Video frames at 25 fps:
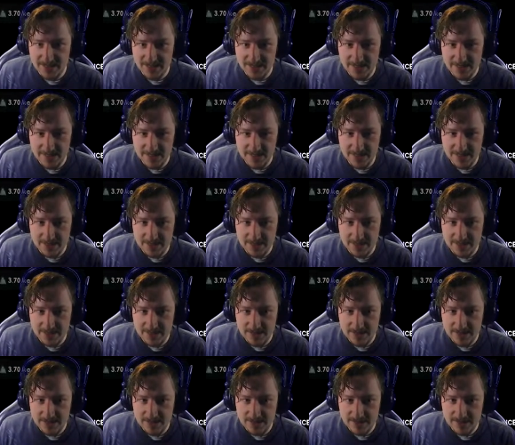
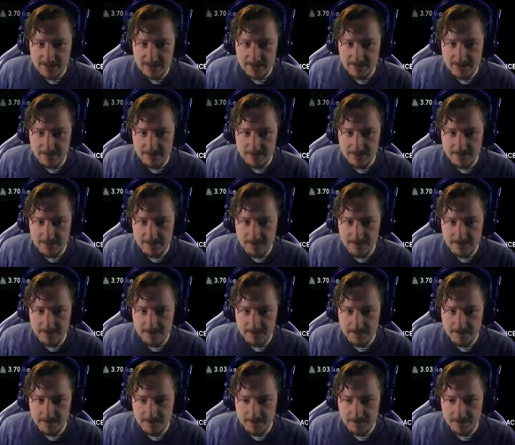
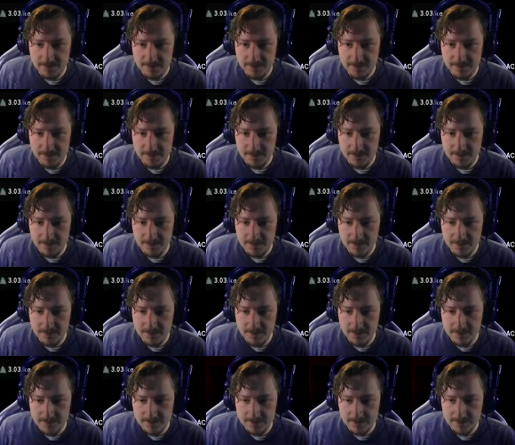
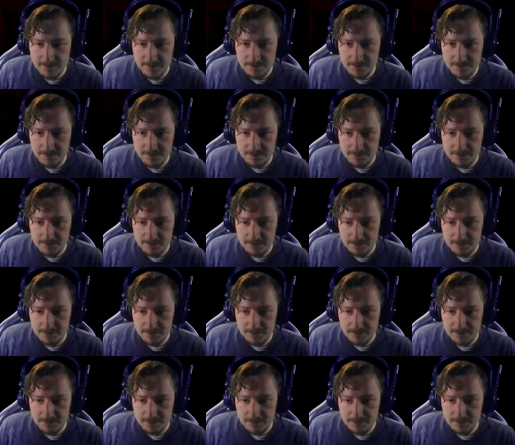Nothing is said.